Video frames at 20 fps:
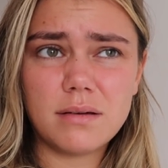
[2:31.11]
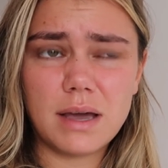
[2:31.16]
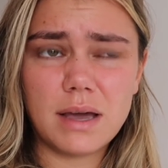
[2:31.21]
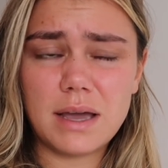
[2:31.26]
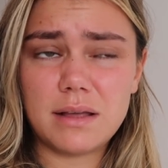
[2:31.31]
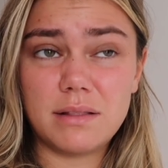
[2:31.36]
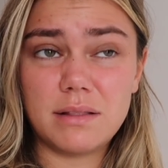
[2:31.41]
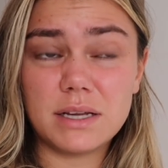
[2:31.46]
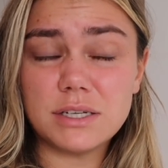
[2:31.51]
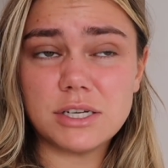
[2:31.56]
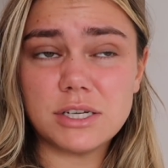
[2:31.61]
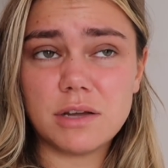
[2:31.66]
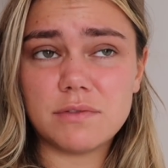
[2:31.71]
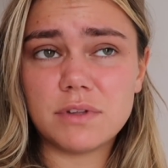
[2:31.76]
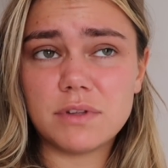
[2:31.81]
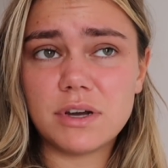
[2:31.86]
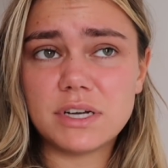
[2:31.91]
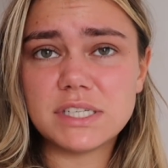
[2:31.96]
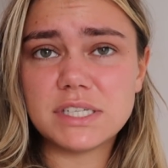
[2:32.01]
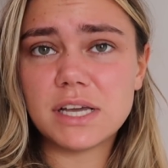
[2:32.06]
I literally
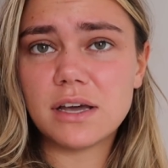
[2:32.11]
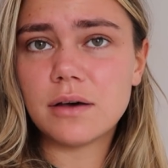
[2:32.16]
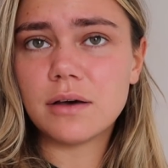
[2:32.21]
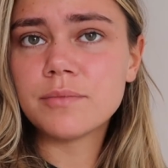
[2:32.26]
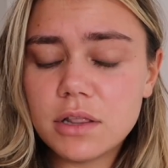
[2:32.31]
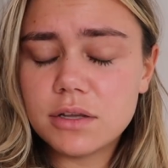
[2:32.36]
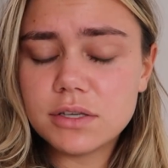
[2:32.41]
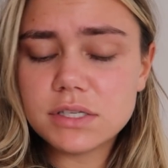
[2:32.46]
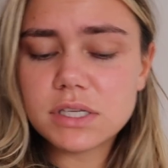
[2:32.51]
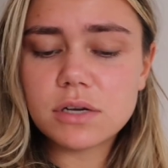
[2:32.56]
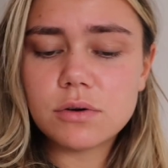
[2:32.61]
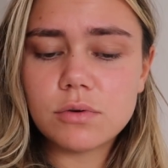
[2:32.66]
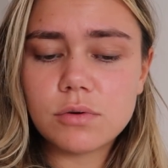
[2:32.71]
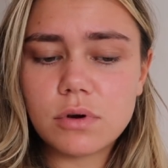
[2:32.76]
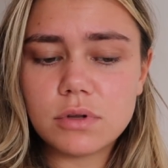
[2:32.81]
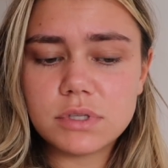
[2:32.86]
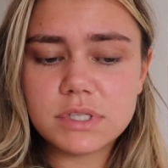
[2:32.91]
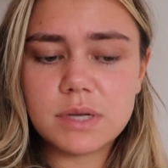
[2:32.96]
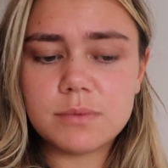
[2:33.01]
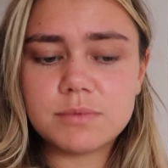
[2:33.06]
have no idea. Losing all
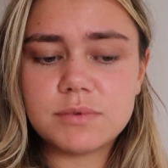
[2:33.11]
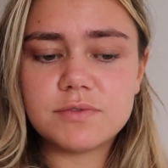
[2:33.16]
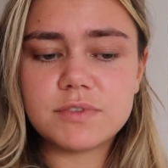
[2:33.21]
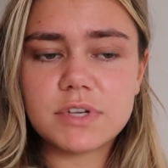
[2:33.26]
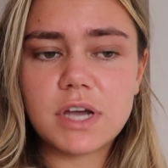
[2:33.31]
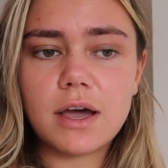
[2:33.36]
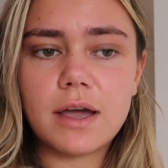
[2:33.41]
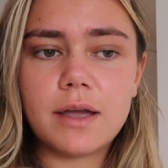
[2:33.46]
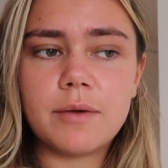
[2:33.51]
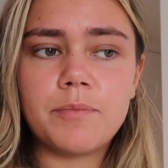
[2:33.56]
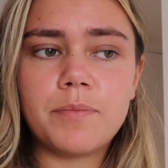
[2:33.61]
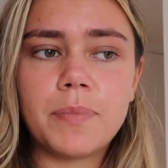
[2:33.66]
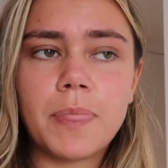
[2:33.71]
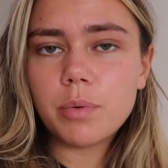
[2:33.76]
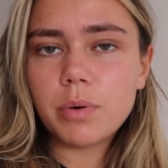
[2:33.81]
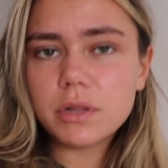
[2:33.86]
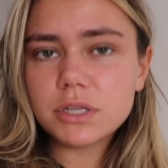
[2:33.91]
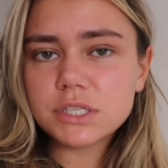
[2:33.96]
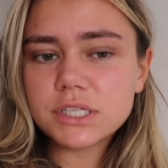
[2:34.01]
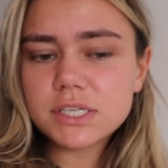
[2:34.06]
concept of time.
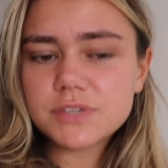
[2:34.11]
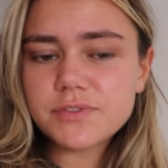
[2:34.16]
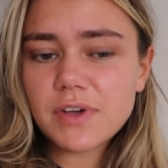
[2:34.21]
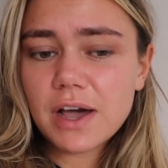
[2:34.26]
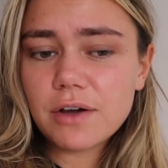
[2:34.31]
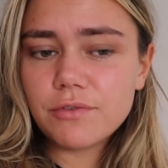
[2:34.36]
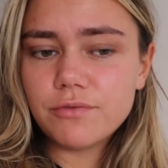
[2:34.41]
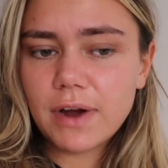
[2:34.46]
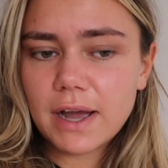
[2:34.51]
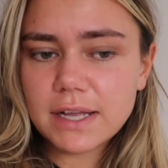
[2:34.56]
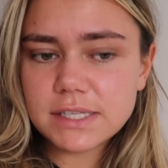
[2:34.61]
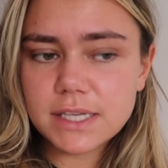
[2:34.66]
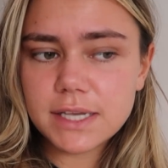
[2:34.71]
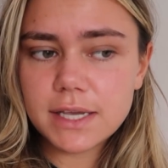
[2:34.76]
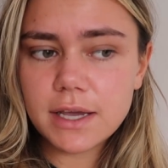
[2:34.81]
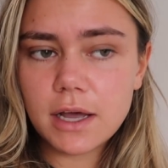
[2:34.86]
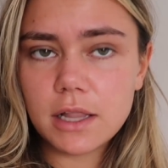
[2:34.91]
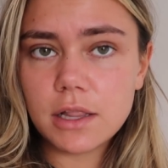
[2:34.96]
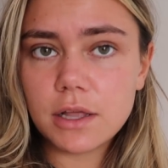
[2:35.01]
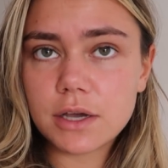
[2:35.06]
Apologies for how
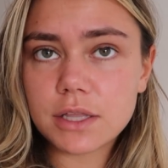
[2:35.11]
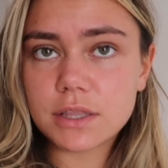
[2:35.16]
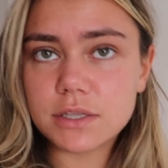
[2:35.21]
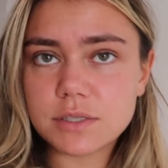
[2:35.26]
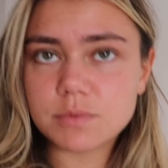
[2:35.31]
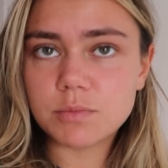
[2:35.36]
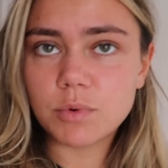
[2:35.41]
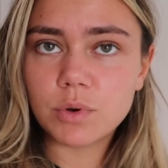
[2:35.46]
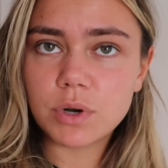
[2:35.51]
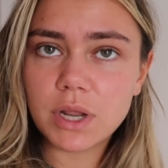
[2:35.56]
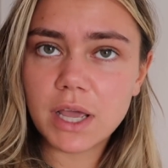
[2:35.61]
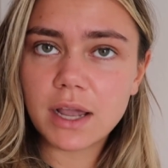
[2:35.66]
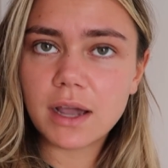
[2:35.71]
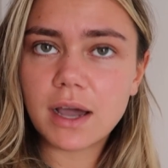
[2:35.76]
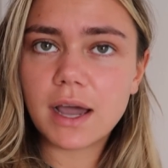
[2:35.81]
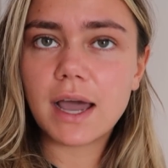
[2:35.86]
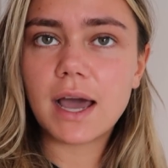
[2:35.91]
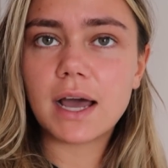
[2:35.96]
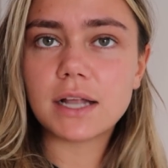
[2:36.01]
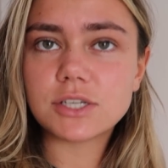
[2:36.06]
ratty I look this
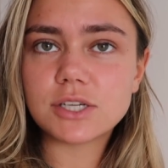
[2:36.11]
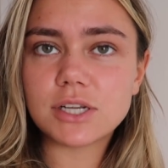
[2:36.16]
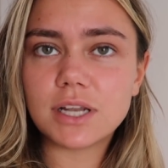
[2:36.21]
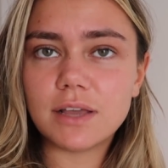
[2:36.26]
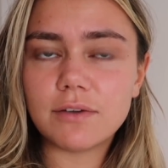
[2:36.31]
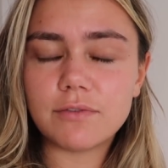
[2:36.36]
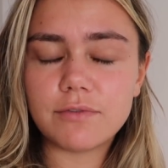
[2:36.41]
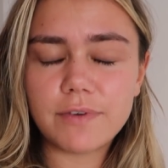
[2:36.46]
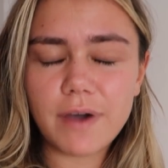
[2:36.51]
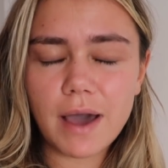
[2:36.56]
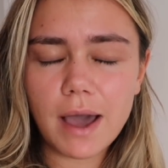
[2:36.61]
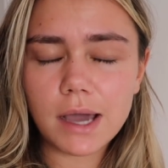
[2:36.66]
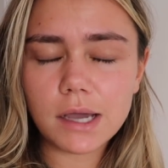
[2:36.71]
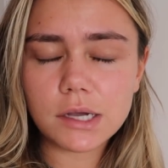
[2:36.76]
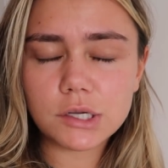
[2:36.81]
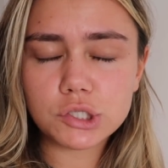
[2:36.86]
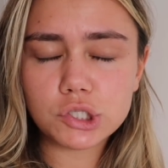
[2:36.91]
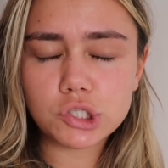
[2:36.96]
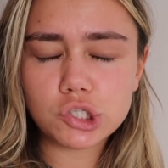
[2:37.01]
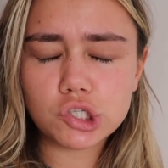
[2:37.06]
morning. I actually, in
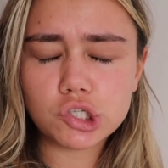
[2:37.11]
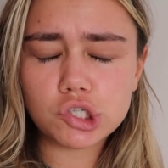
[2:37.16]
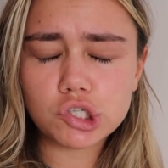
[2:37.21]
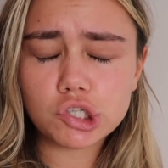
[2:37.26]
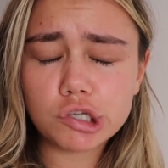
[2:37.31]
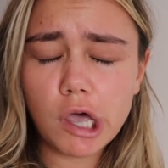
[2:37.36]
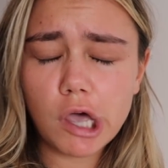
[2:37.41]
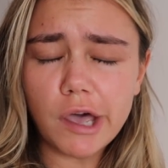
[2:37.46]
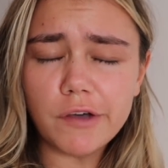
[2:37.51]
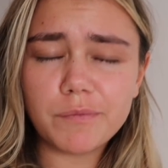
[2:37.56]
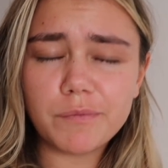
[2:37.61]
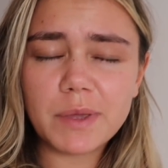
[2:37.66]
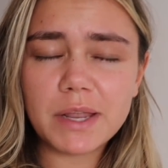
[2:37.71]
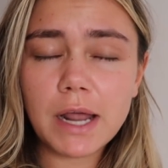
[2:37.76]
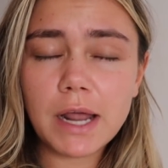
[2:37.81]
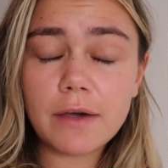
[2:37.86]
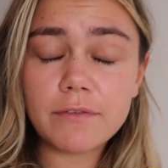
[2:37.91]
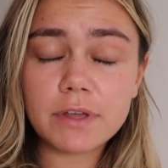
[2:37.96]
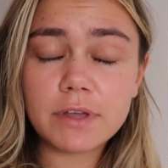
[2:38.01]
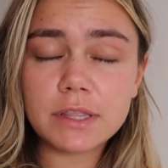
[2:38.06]
fact, have
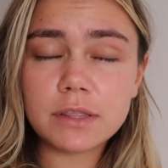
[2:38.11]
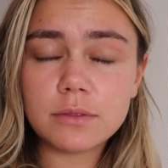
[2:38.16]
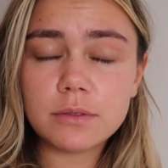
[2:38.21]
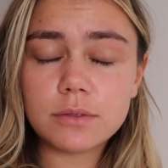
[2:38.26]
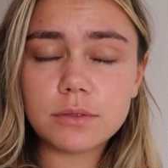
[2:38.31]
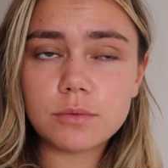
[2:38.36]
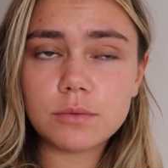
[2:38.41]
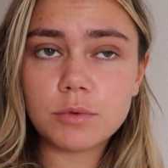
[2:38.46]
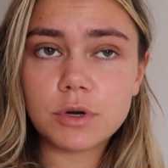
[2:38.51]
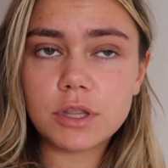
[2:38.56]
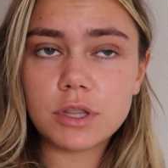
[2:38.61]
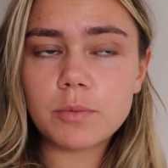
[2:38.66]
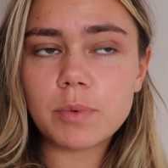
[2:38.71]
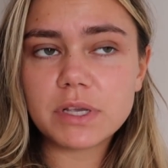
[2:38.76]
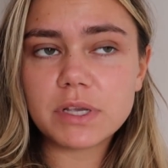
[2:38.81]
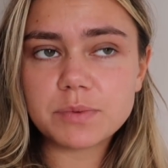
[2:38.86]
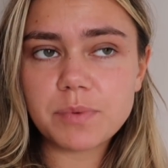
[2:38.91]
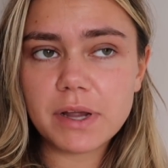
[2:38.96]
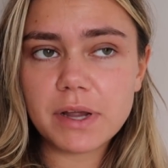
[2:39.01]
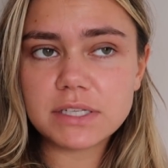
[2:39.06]
been having one of the
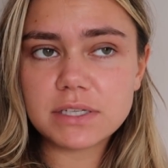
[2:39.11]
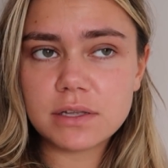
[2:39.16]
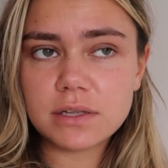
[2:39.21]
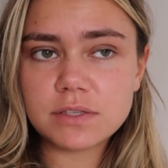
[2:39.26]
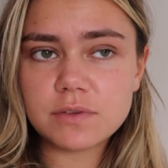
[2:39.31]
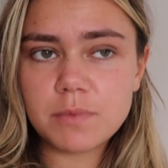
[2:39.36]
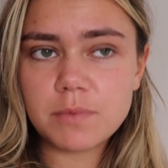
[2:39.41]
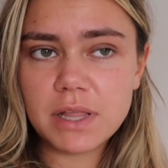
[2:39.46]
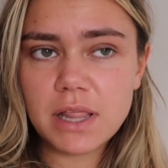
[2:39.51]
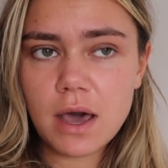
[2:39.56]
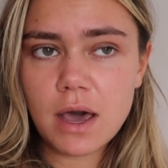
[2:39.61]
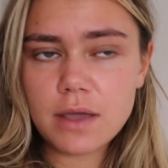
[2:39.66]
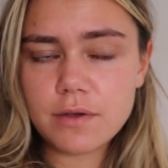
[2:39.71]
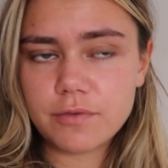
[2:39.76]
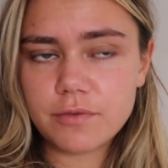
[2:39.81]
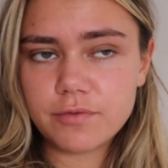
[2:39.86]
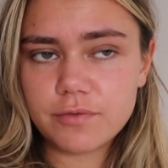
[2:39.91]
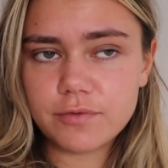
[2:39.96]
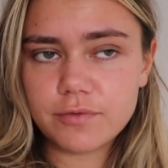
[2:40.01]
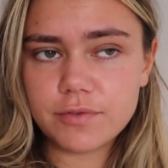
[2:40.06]
biggest breakdowns of my
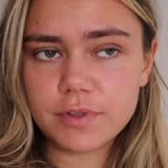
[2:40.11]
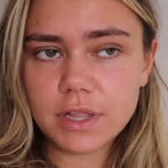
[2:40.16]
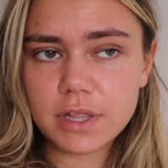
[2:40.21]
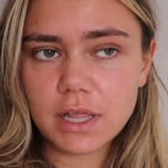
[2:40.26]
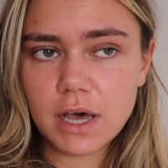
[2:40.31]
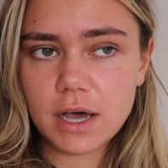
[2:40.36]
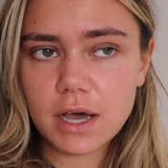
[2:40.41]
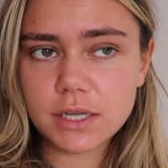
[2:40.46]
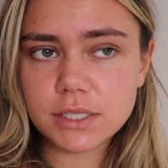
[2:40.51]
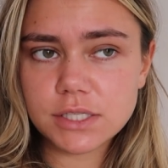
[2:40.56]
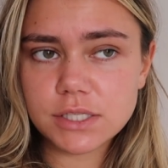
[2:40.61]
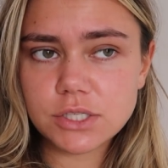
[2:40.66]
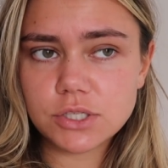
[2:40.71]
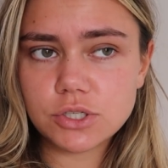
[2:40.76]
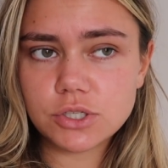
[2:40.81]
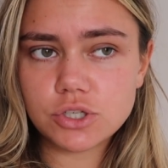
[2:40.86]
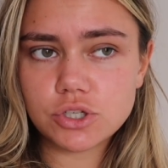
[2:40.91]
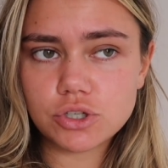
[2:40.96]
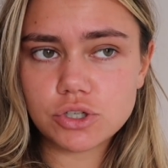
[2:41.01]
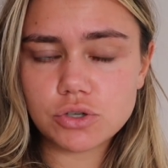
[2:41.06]
life for the
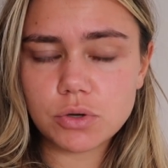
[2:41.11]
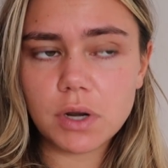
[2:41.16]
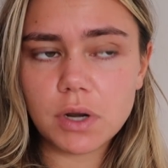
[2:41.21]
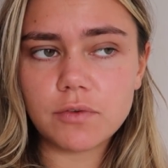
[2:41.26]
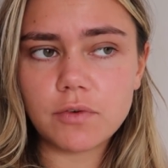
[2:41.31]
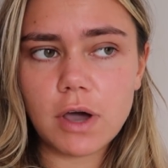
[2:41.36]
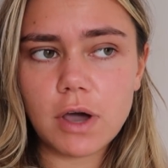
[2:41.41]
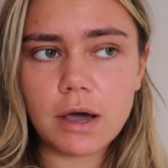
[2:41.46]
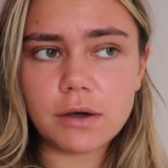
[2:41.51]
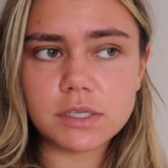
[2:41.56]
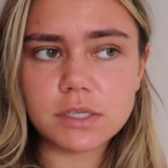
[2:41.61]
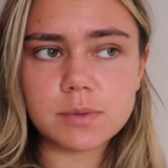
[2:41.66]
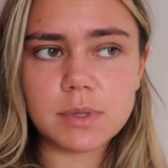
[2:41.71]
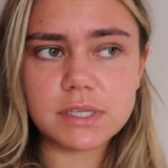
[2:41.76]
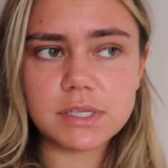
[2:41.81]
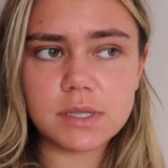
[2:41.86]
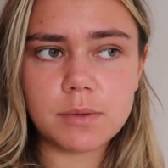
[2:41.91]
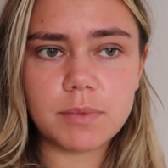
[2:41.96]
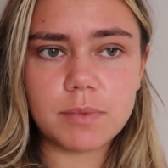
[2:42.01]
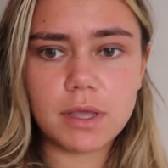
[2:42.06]
last 24 hours but
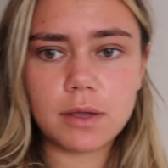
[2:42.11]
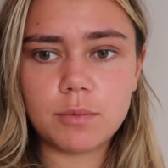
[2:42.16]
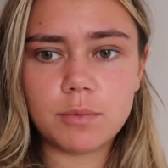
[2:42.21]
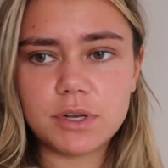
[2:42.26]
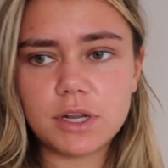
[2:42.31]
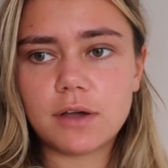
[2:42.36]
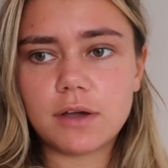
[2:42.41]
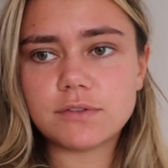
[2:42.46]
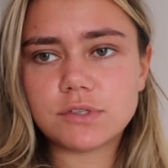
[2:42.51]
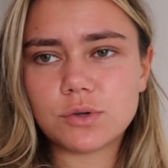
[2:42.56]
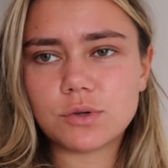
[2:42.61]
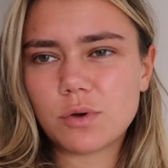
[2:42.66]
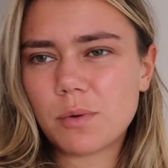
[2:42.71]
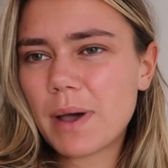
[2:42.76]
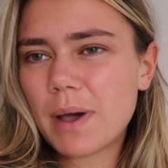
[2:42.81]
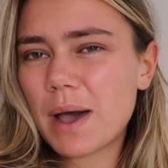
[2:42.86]
that's something we don't have to talk